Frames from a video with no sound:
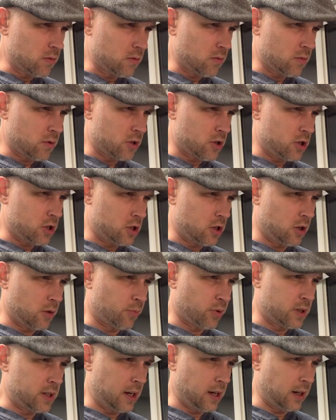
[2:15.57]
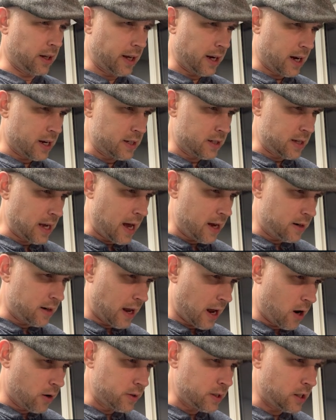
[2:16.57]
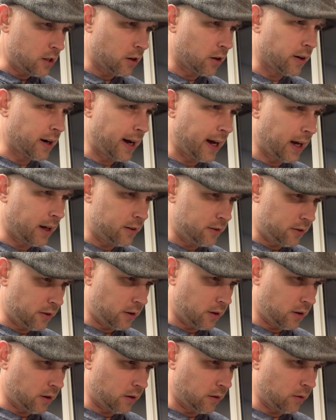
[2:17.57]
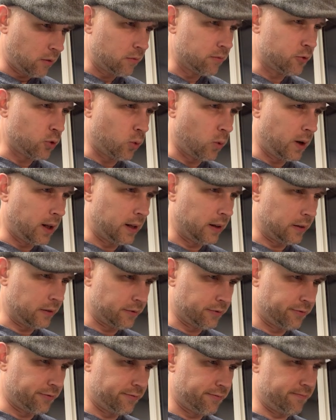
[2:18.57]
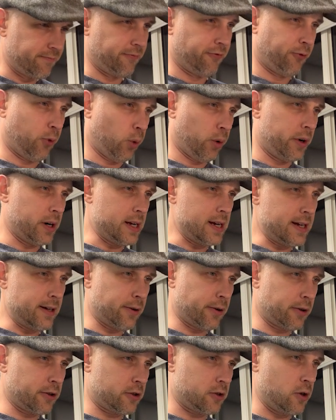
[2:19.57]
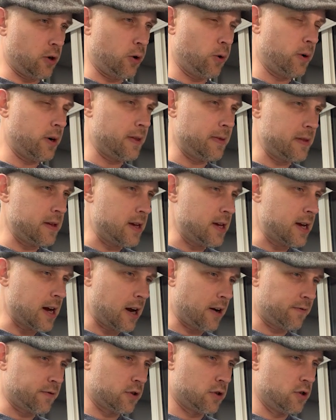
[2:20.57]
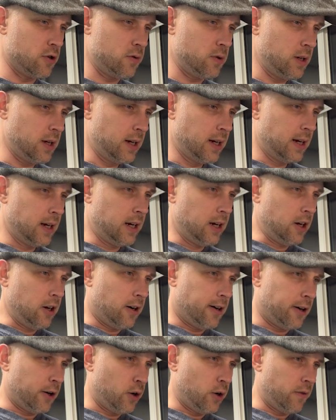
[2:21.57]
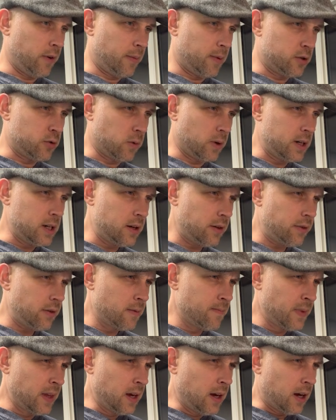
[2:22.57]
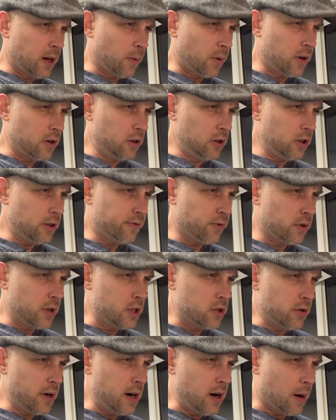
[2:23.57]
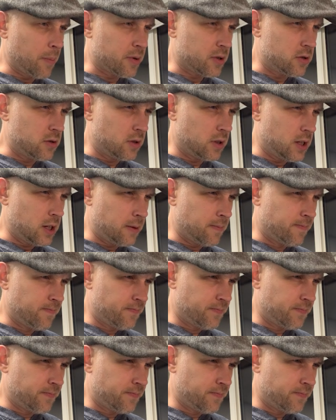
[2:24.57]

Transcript: We're just going to pretend like I sat down here at 12:40 or so in the afternoon on November 20th, and we're going to look for a trade opportunity.